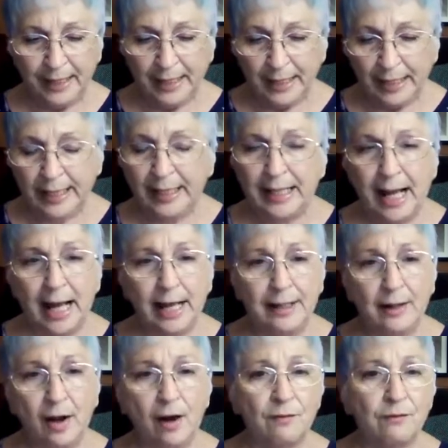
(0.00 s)
And
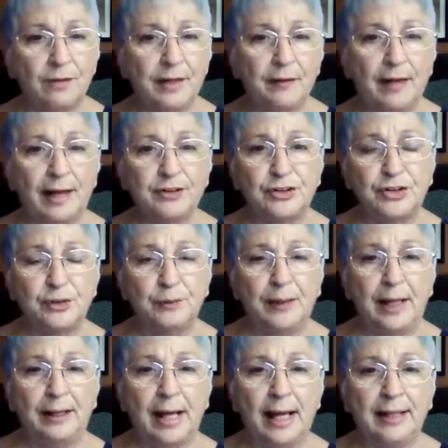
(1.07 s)
I realized too
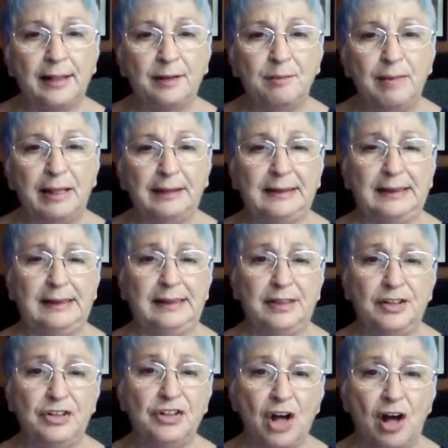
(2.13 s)
late I had mixed
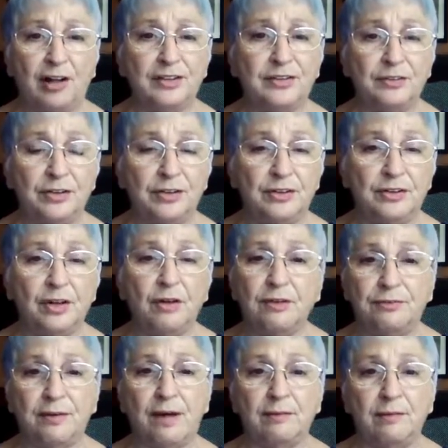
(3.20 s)
Doc's soda
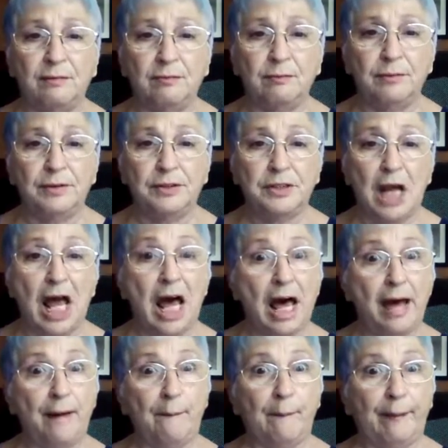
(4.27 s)
fountain, which
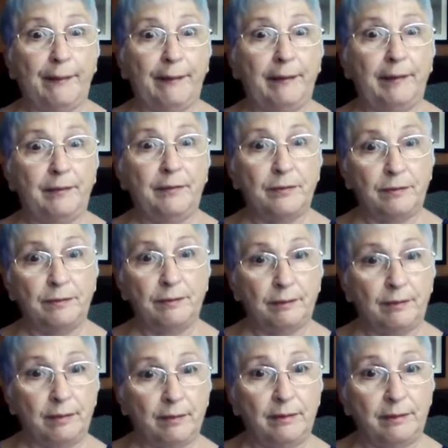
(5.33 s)
I wanted to
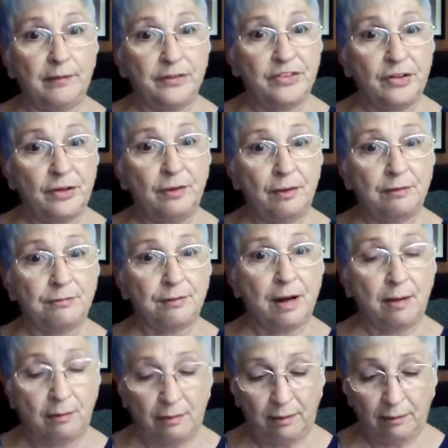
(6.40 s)
go to the soda
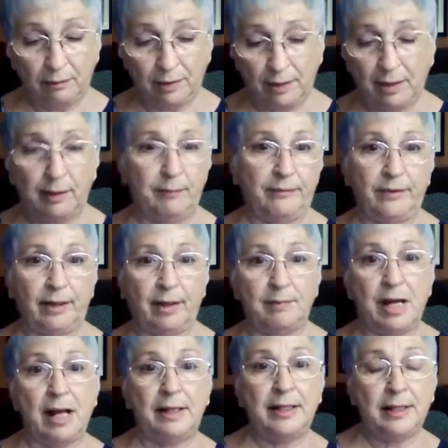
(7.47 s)
fountain, okay? I was like, I'm
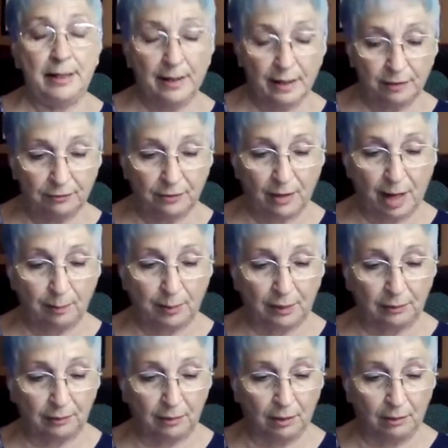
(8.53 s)
not eating enough crap
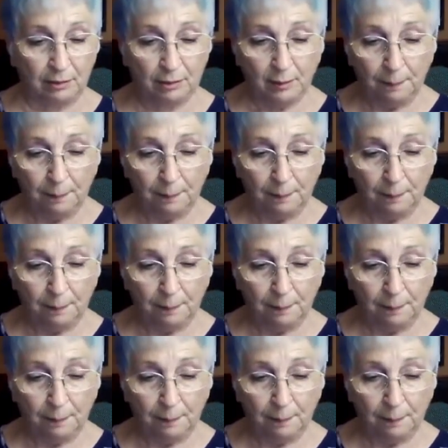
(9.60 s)
on the road.